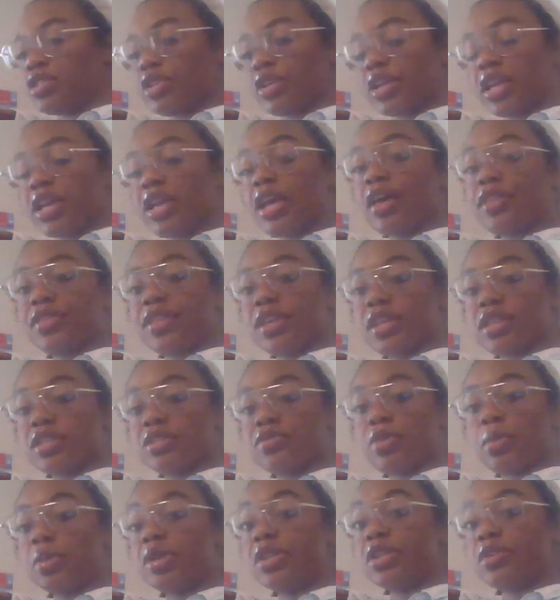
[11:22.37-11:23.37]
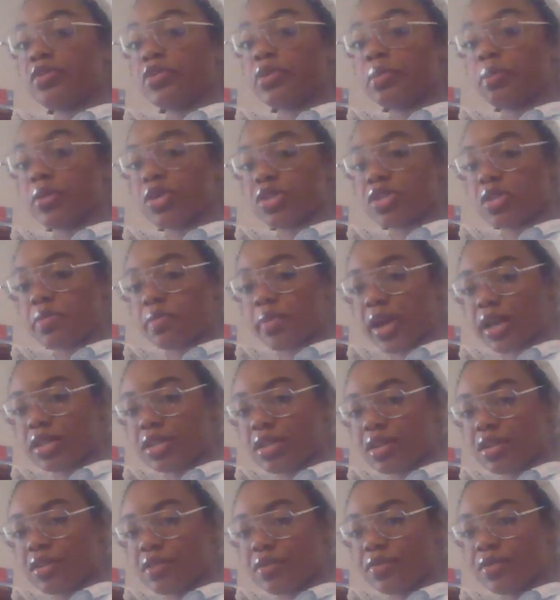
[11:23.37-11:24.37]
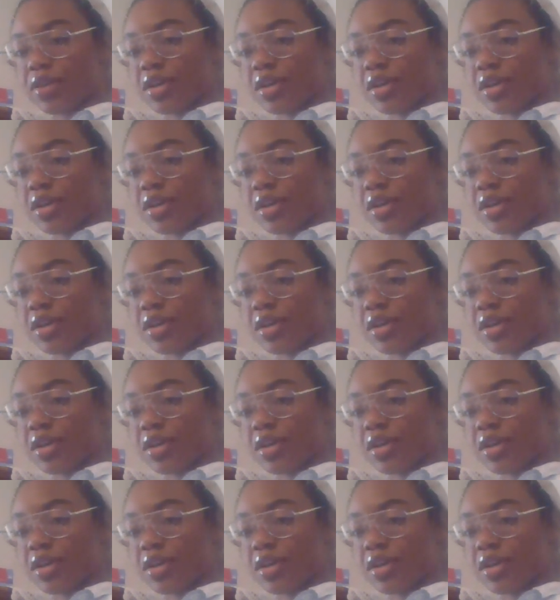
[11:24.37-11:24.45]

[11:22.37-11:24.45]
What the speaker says: looking at things from a different perspective.